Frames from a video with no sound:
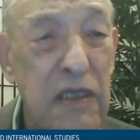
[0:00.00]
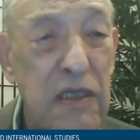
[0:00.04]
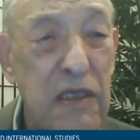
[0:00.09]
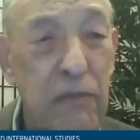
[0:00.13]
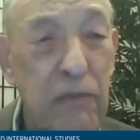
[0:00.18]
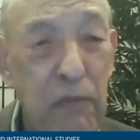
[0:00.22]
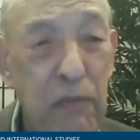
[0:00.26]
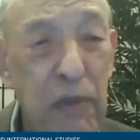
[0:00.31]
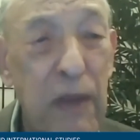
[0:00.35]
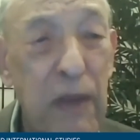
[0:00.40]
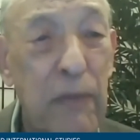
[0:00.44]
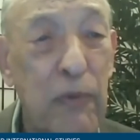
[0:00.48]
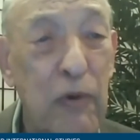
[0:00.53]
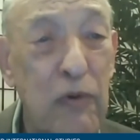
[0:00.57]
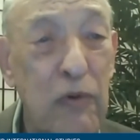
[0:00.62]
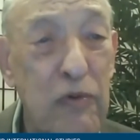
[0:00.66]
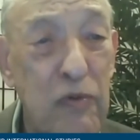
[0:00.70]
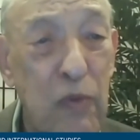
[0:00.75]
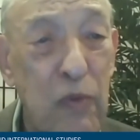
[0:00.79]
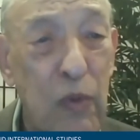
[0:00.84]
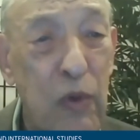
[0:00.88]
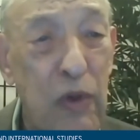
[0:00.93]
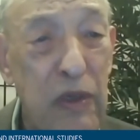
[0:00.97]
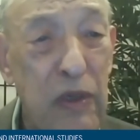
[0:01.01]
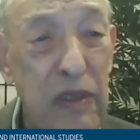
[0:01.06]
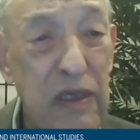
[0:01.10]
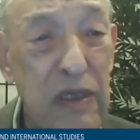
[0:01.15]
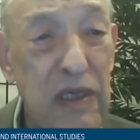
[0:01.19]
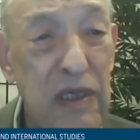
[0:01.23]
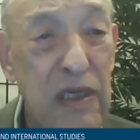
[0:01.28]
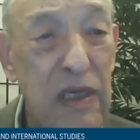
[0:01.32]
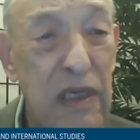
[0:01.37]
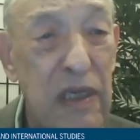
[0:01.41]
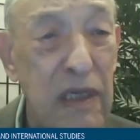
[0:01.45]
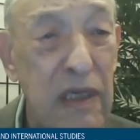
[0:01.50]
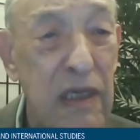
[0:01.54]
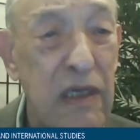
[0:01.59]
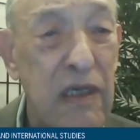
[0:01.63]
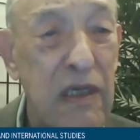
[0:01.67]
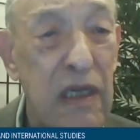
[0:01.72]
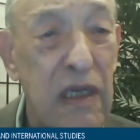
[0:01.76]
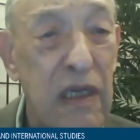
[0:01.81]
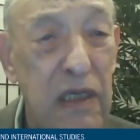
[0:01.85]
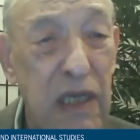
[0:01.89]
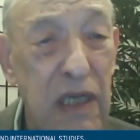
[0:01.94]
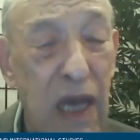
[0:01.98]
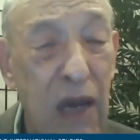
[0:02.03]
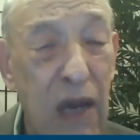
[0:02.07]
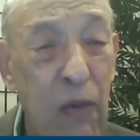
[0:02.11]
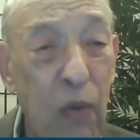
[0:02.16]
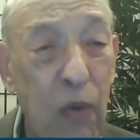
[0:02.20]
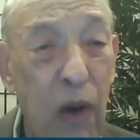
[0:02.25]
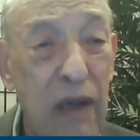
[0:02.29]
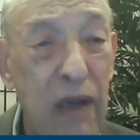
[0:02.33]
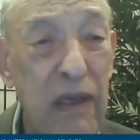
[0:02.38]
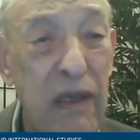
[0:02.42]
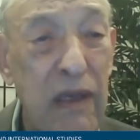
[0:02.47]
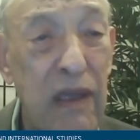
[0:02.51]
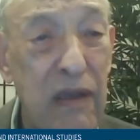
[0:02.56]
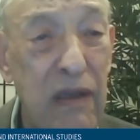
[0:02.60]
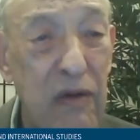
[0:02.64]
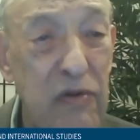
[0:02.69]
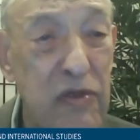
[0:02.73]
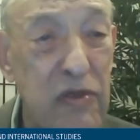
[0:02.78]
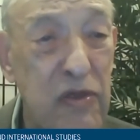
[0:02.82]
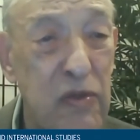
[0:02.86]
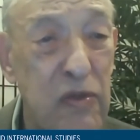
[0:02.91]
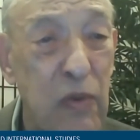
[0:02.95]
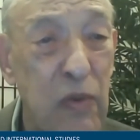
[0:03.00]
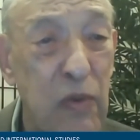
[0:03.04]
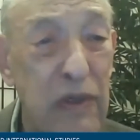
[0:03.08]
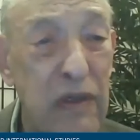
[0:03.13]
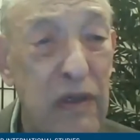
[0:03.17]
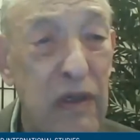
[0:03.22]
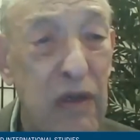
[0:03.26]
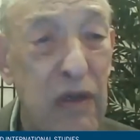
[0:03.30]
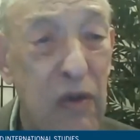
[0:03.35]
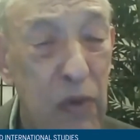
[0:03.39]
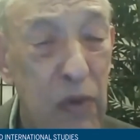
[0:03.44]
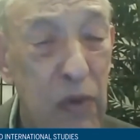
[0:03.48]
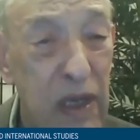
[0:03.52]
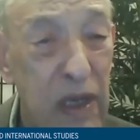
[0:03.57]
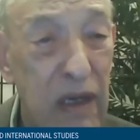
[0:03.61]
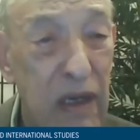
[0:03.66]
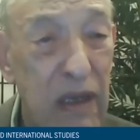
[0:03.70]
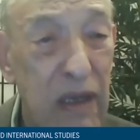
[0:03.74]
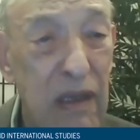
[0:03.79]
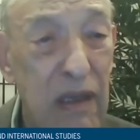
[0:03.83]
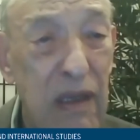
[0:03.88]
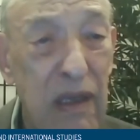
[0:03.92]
people who were in Taiwan and those who were in Korea.